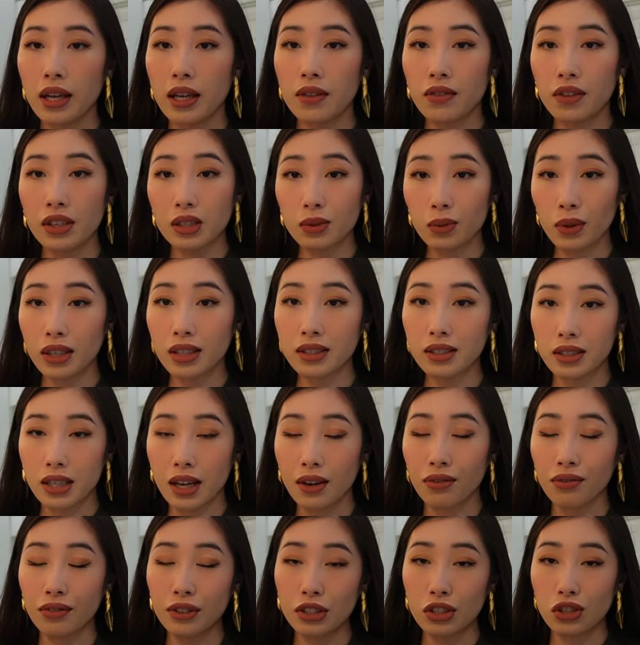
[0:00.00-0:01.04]
this one is
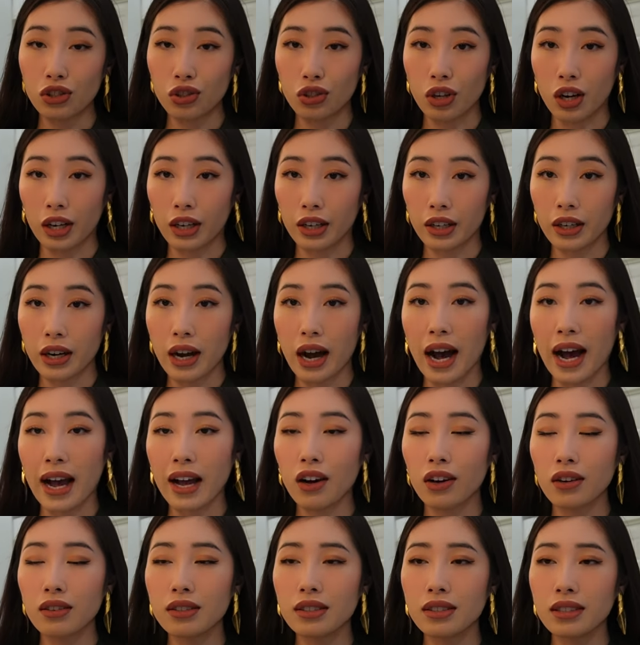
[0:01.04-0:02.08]
definitely stronger. I
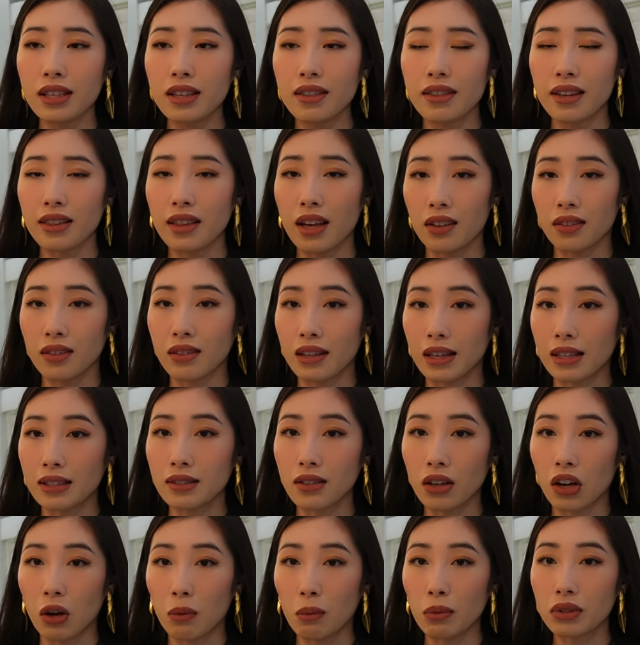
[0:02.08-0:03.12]
honestly think that
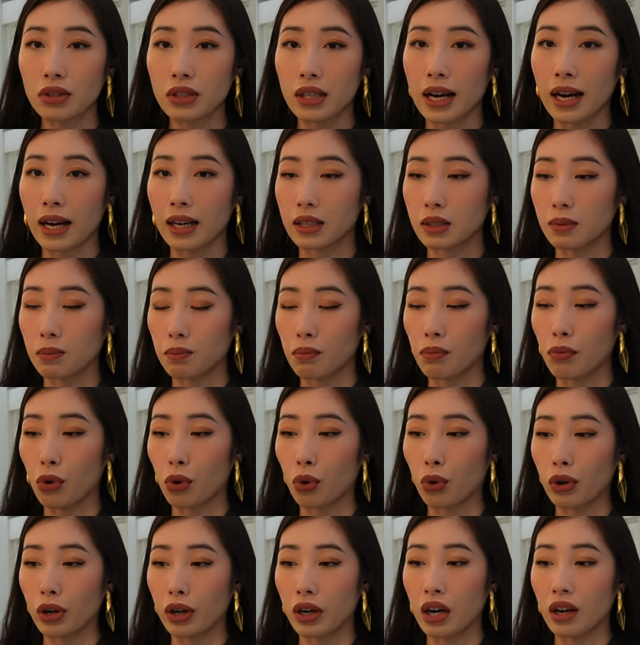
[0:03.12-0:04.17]
this almost has
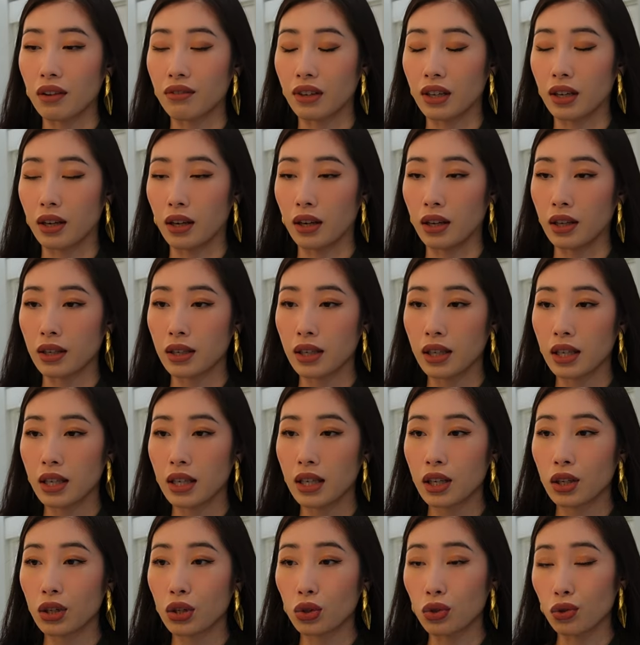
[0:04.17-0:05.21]
more of a
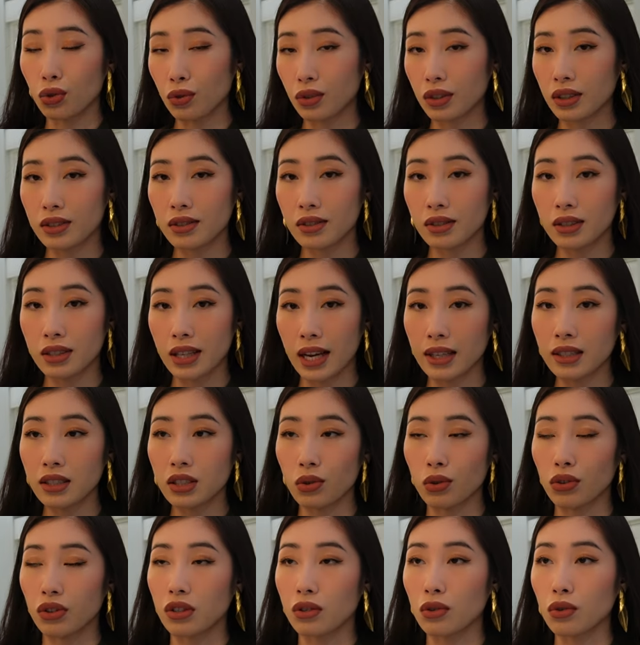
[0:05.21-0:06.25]
oud scent,
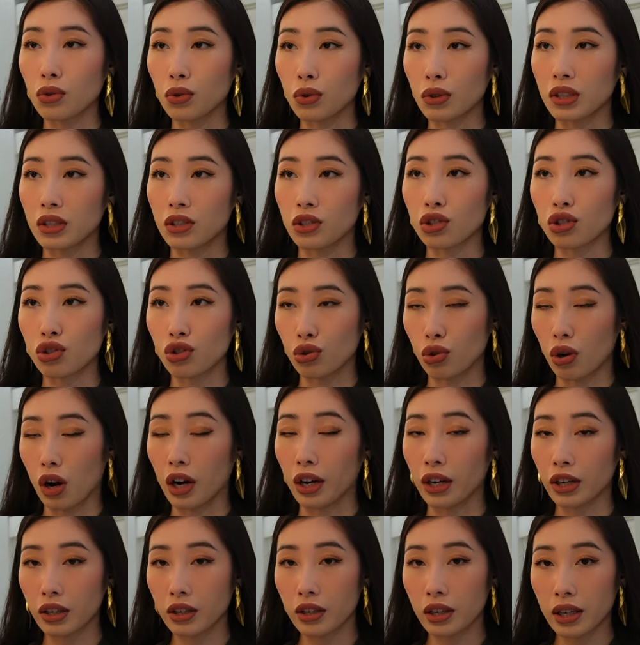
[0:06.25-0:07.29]
or the oud is
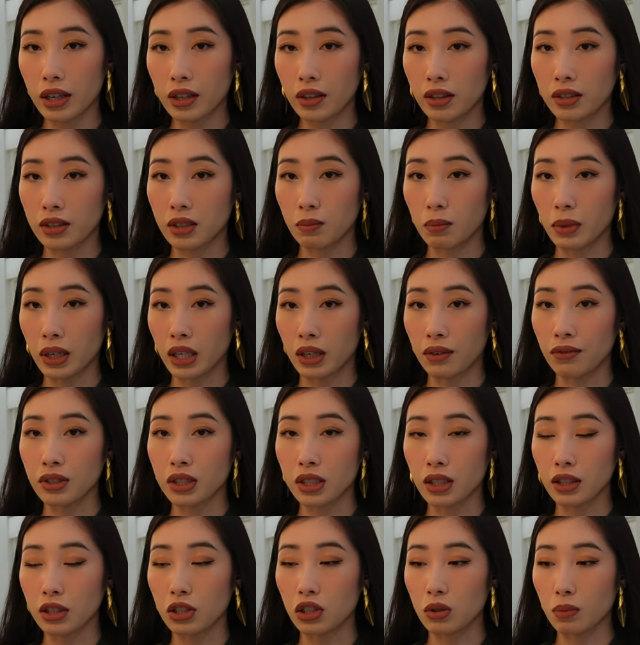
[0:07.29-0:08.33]
stronger in this
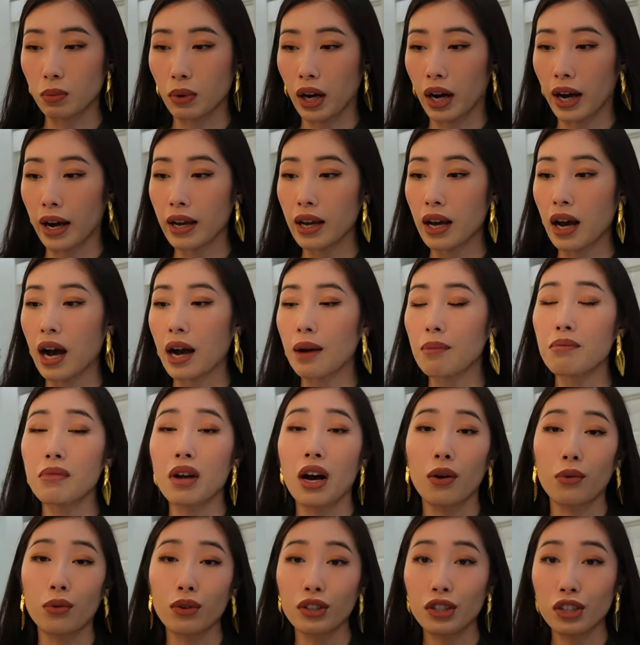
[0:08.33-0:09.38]
Magnificently Dubai. I'm
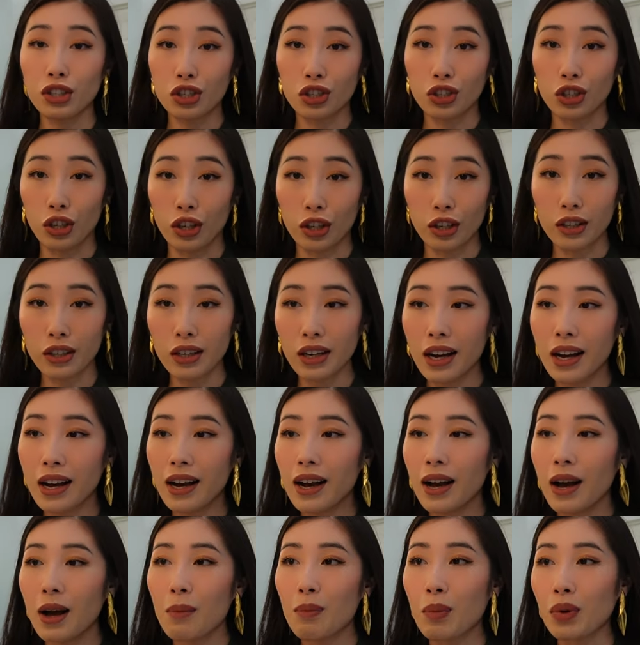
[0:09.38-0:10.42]
not really sure,
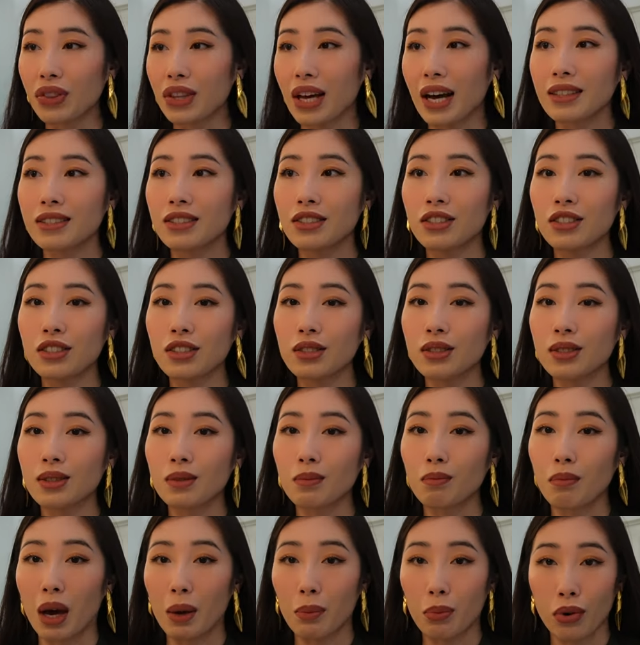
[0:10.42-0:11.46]
but that's
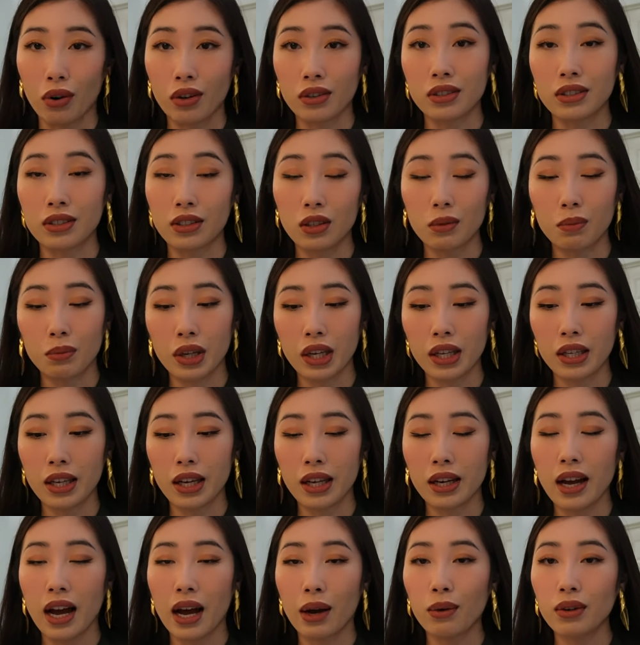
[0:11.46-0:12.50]
just my personal
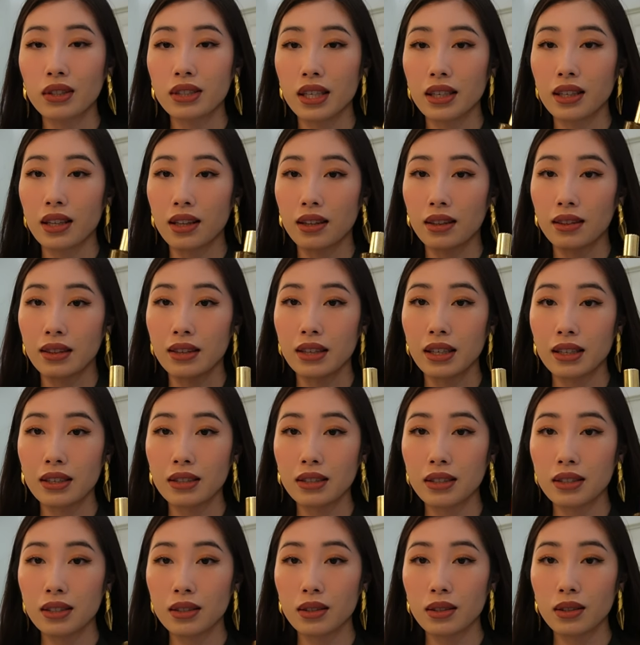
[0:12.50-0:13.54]
opinion. I would say that
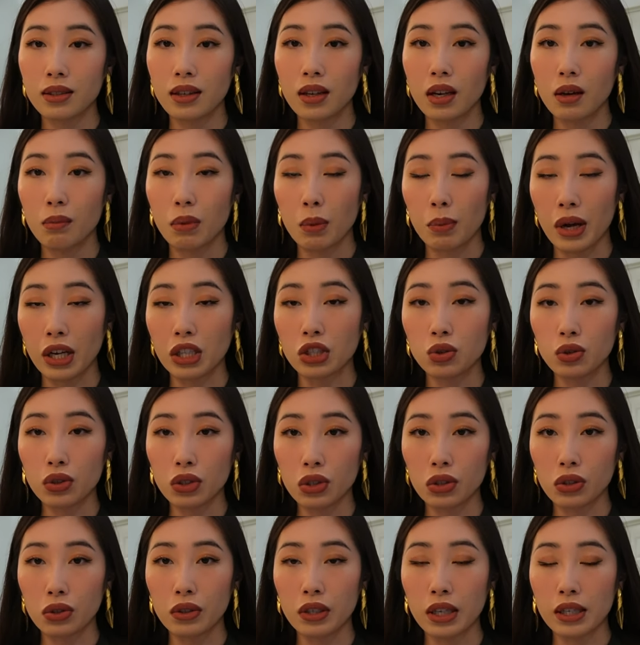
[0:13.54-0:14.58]
this Perpetual
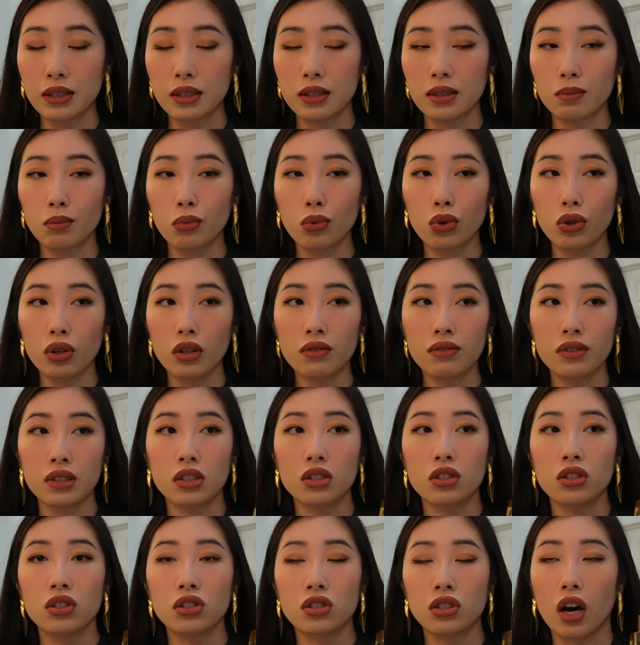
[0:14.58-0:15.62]
Oud, it's more of a
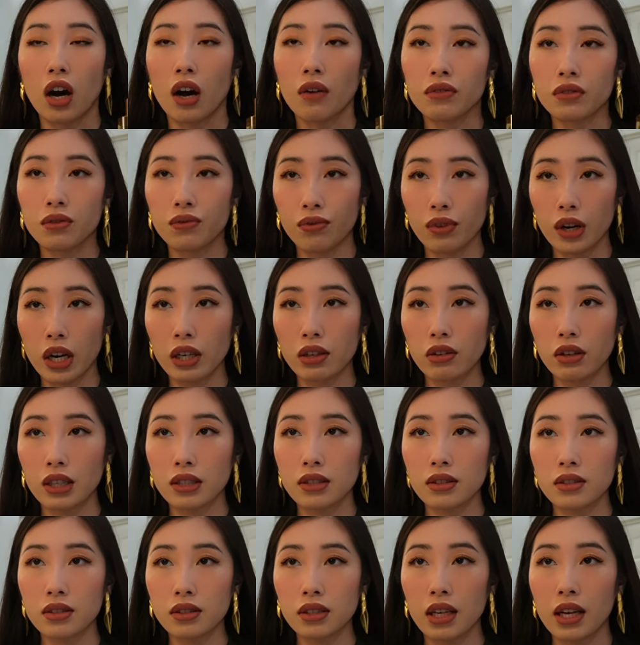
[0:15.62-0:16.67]
soft
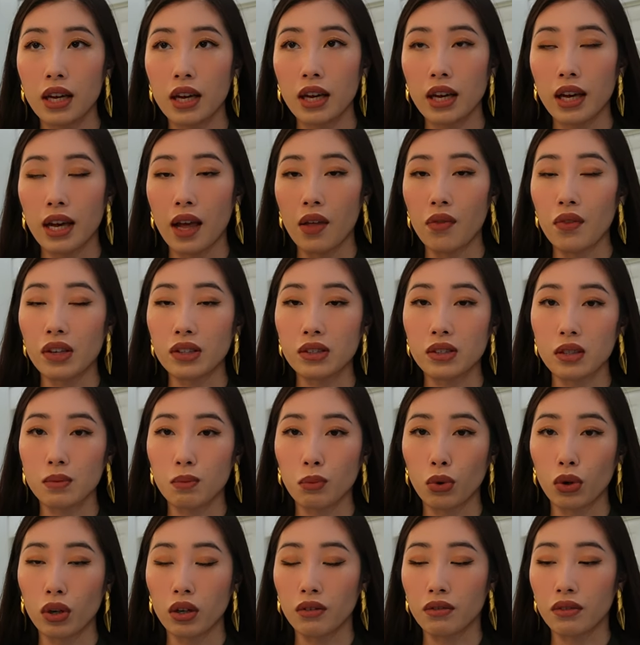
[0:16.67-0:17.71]
fragrance, and this is
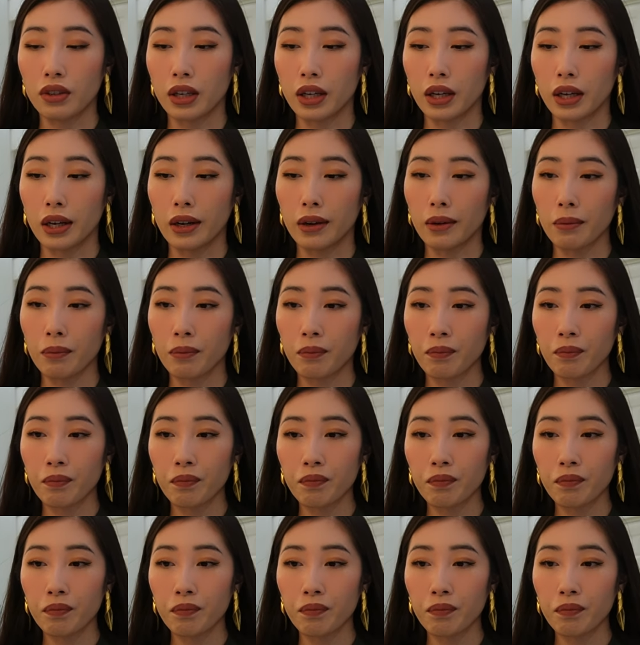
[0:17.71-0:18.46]
more of a,